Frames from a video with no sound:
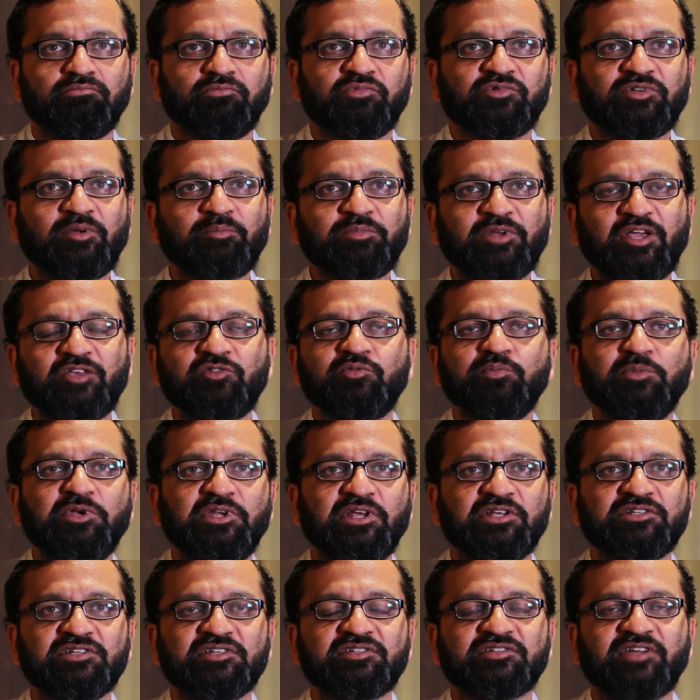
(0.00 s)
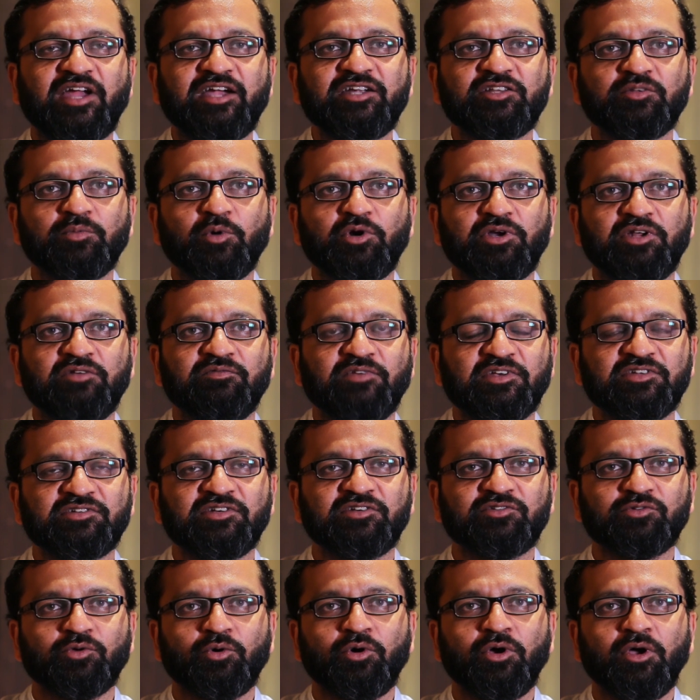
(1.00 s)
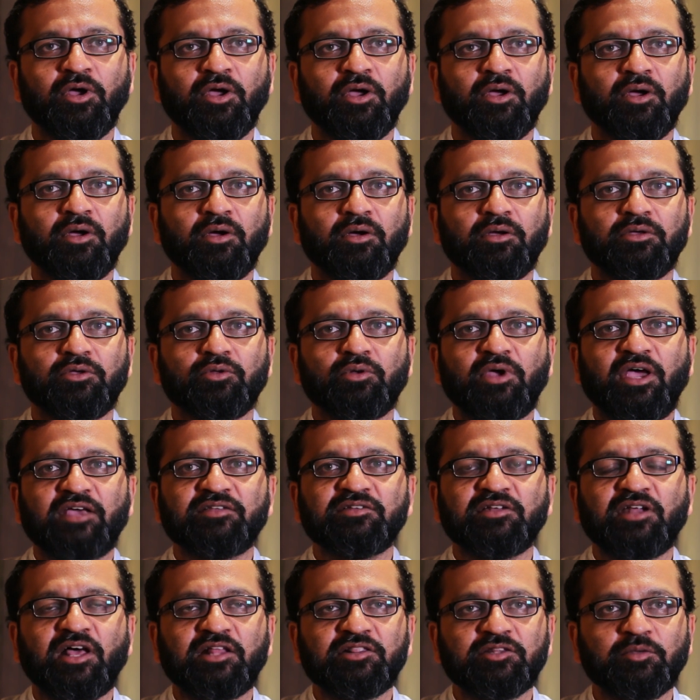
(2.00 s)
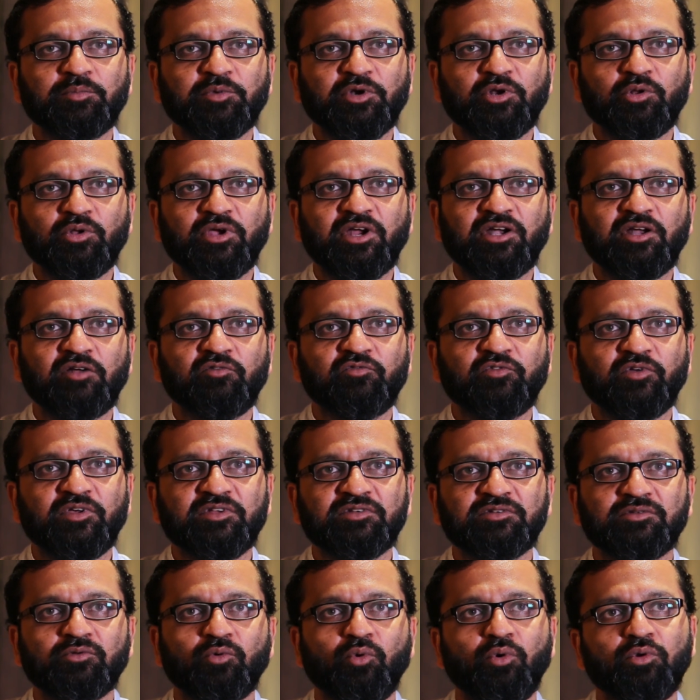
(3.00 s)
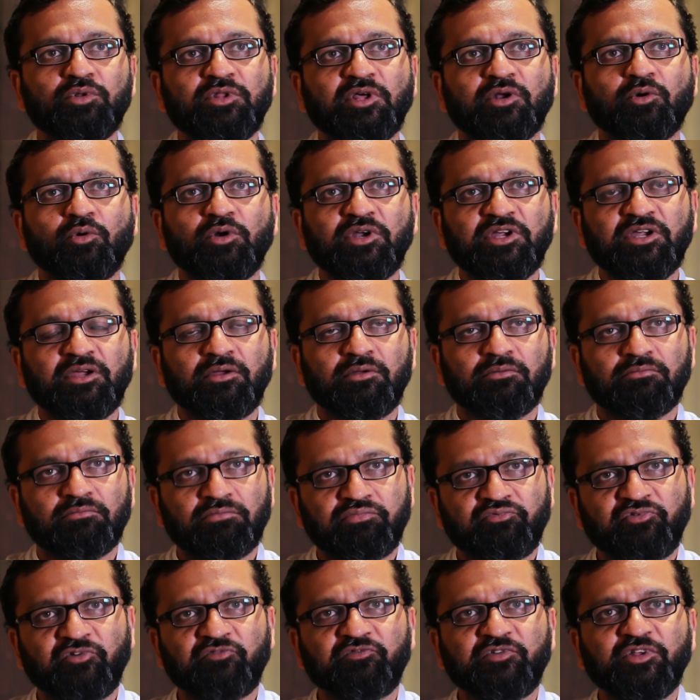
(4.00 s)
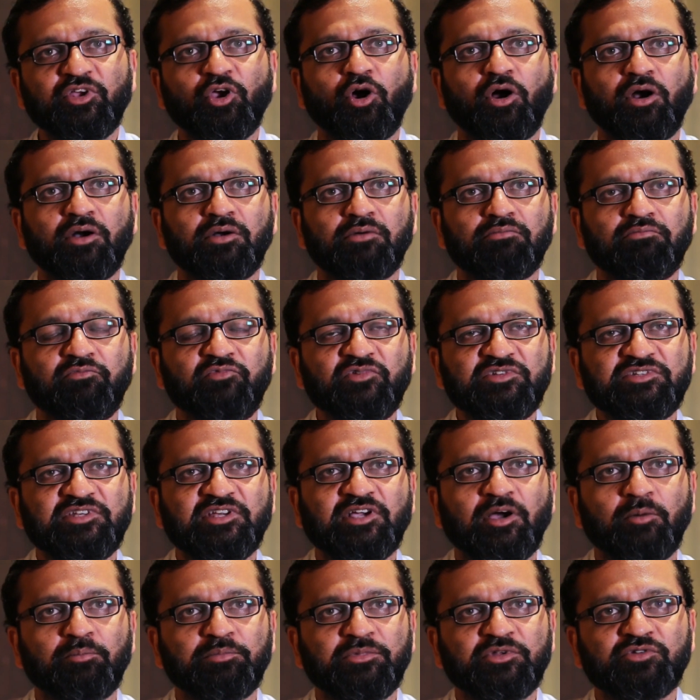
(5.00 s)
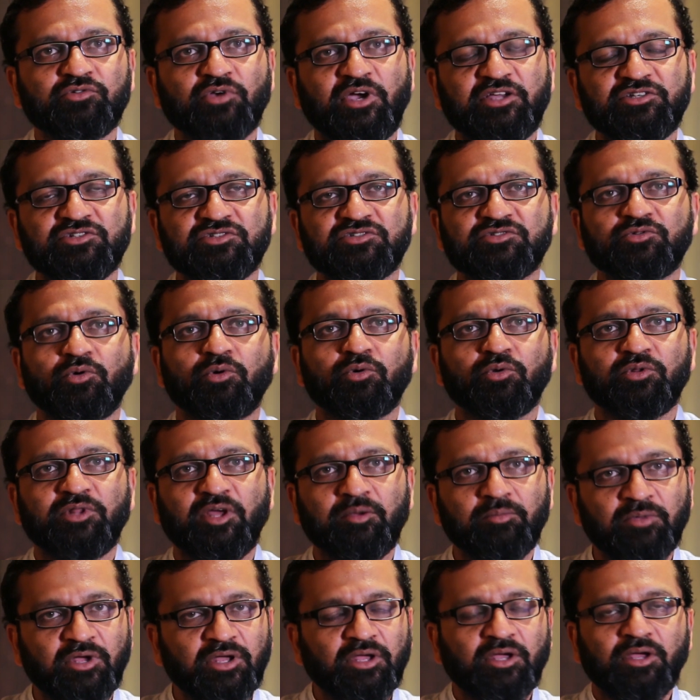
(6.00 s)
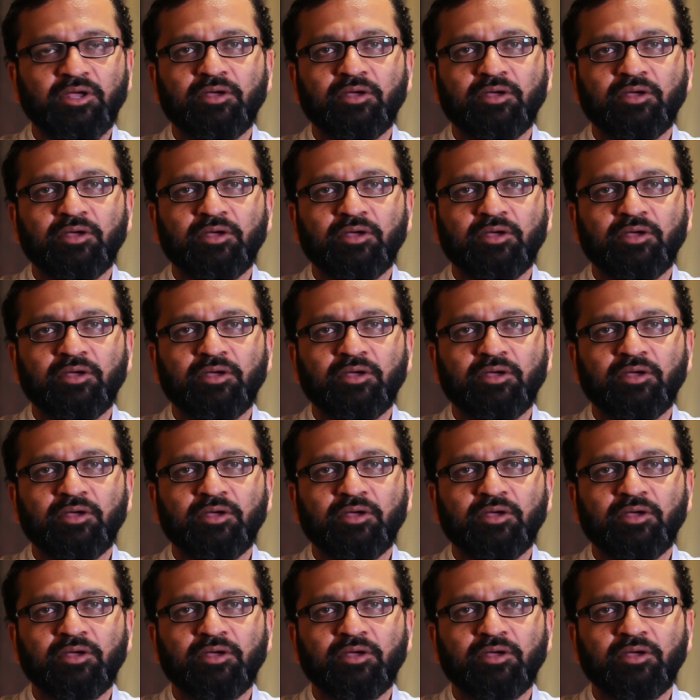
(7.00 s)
Sometimes media just writes about investors. So, as an entrepreneur, you get influenced. Oh, there are only 50 odd VC companies, so I just go to them.